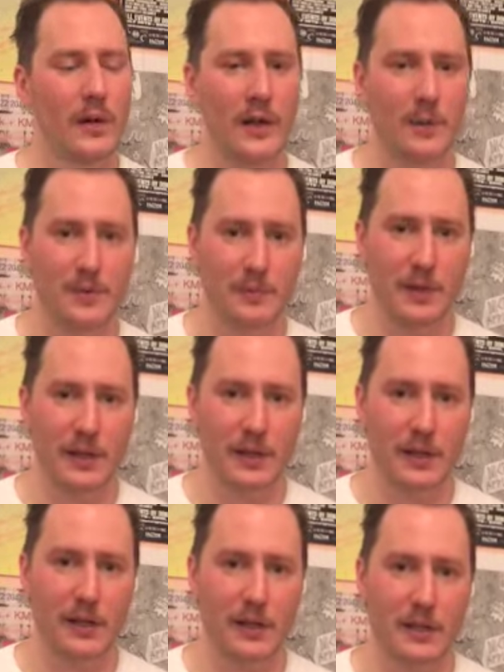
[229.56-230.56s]
What helps
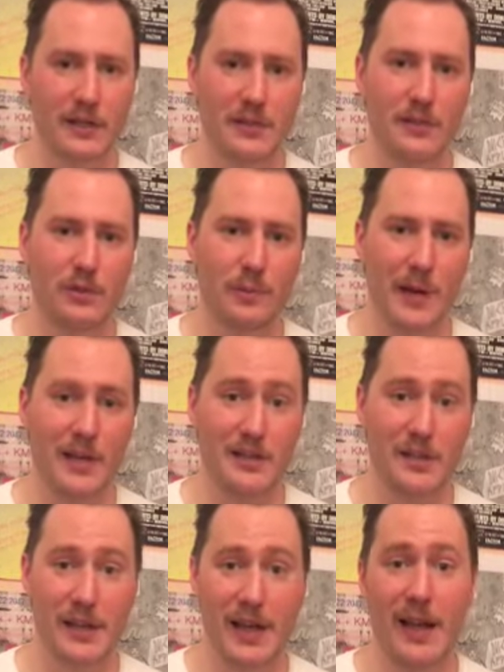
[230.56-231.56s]
me is to
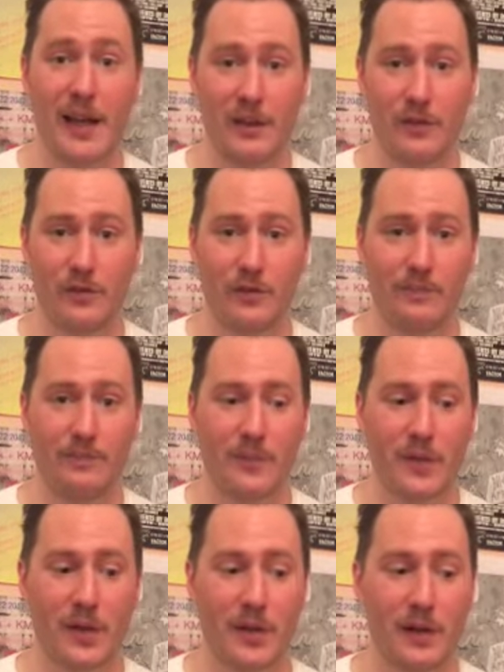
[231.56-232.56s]
imagine a cave,
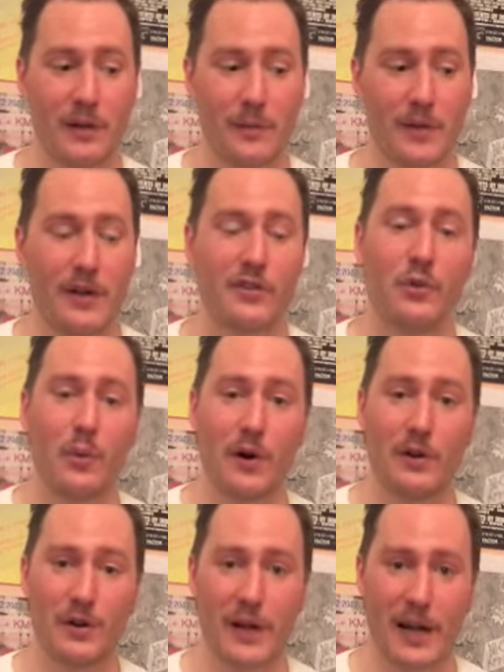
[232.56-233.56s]
an
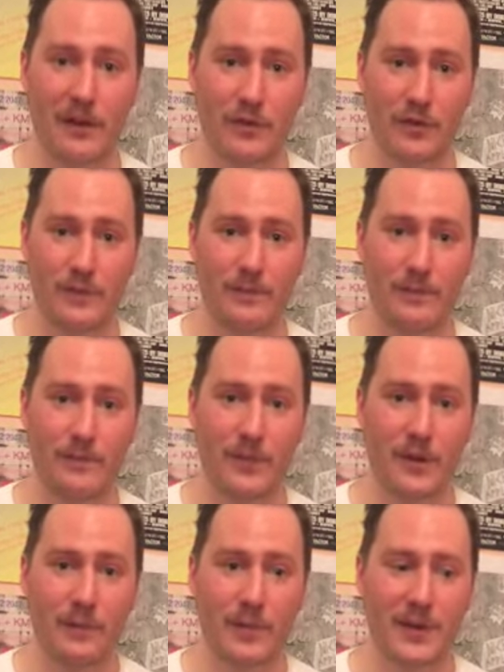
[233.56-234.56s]
underwater cavern,
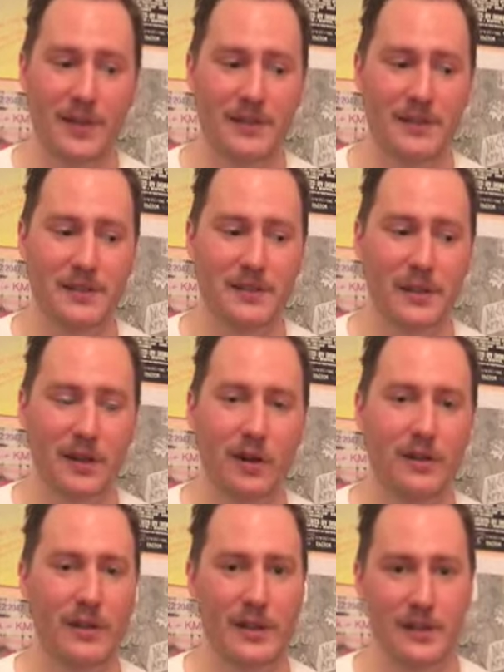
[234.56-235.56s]
because the
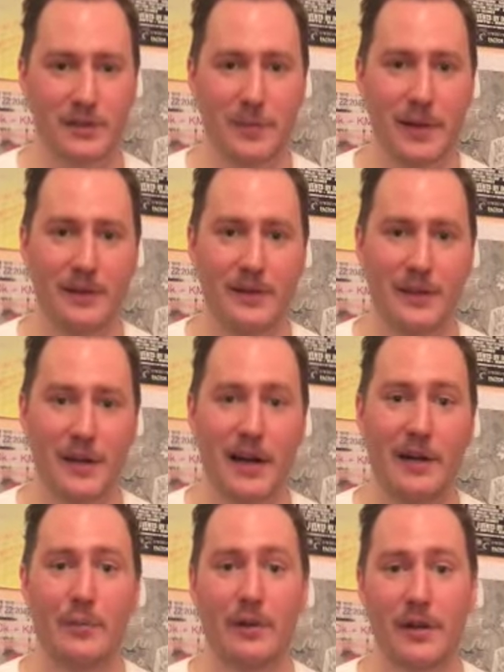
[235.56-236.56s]
cochlea is bathed in a
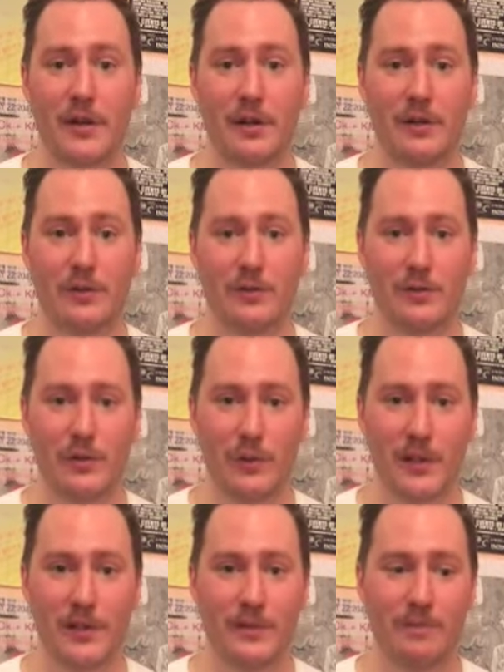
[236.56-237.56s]
hyperconductive
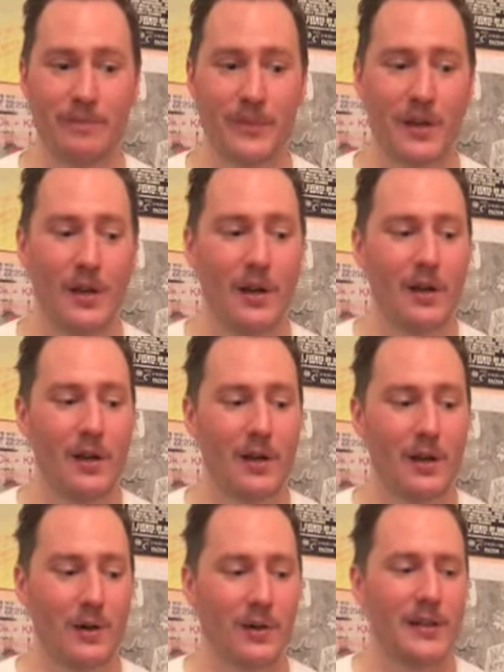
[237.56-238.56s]
fluid.
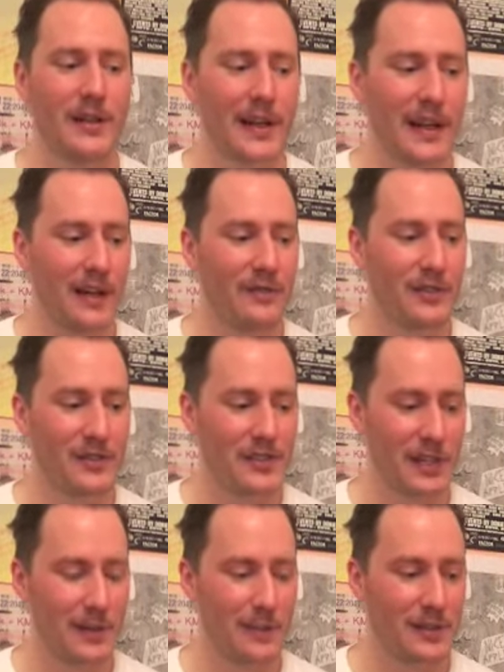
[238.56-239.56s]
Only the cave is
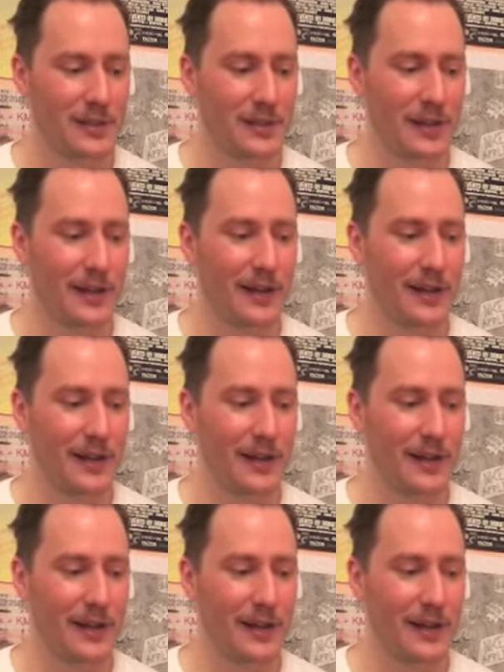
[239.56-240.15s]
shaped like